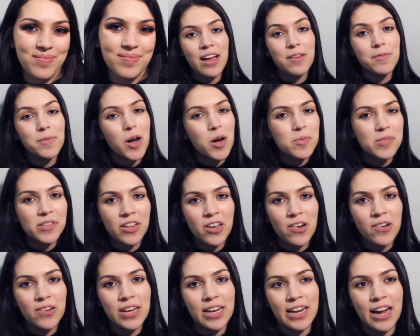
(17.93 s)
I'm home
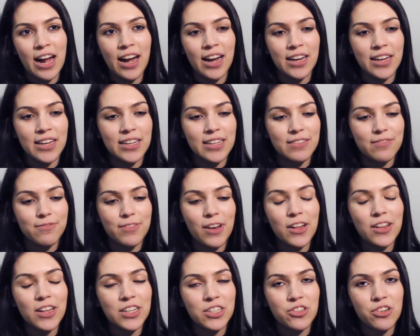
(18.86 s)
alone and I
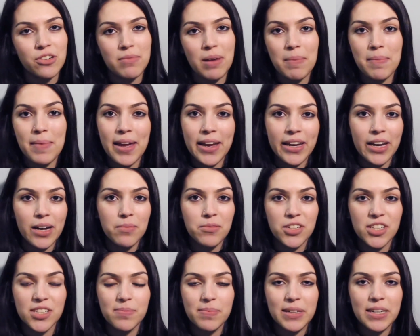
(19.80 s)
felt like doing my makeup
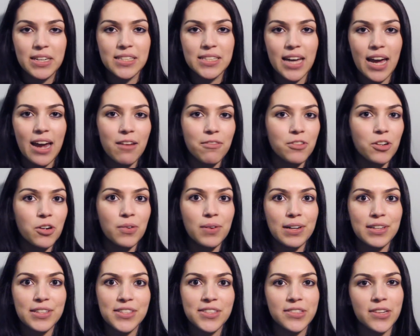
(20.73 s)
just because I have nowhere
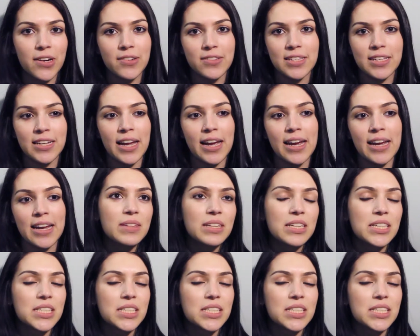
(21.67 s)
else to go tonight.